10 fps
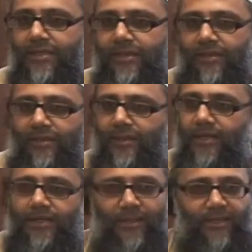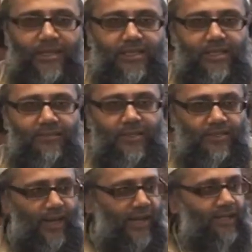to one of these cinemas,
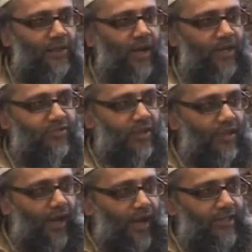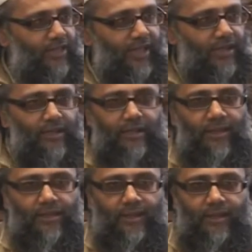right, and you ask for a large, you
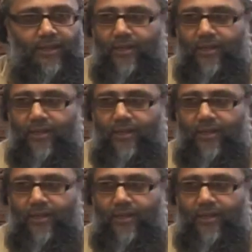know,